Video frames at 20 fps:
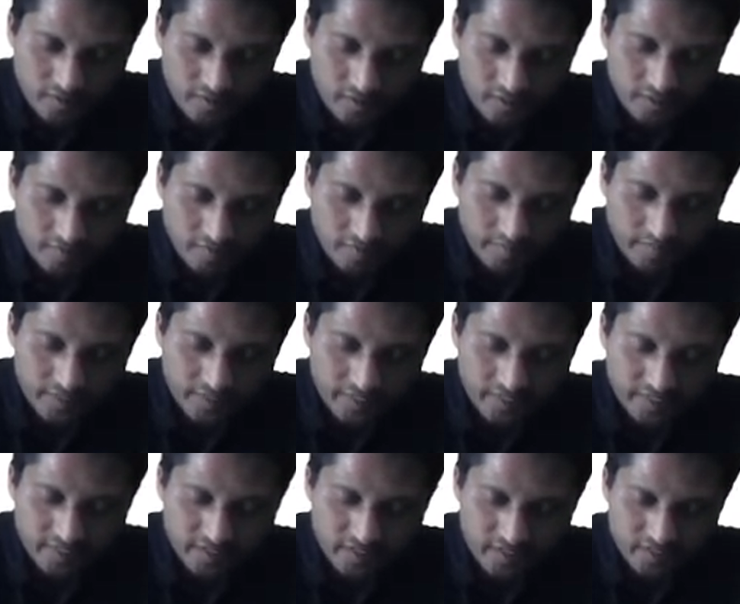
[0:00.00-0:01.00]
dy by
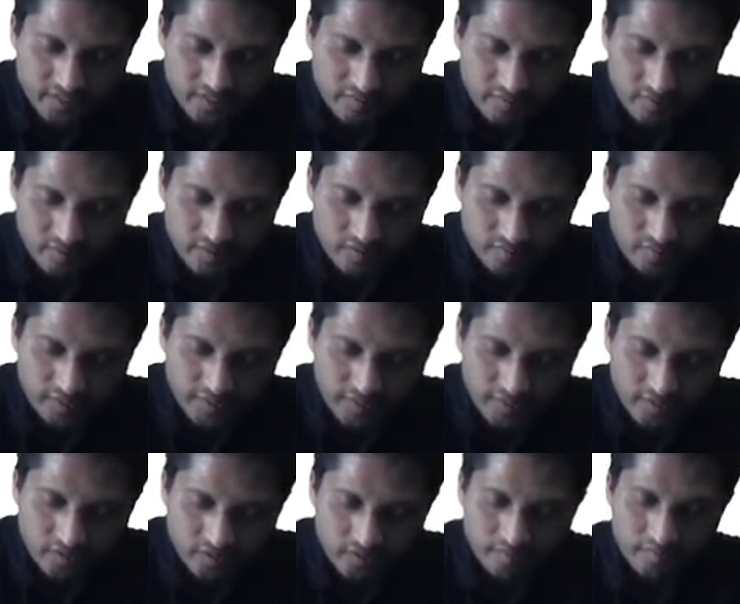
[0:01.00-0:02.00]
dx is equal to y into a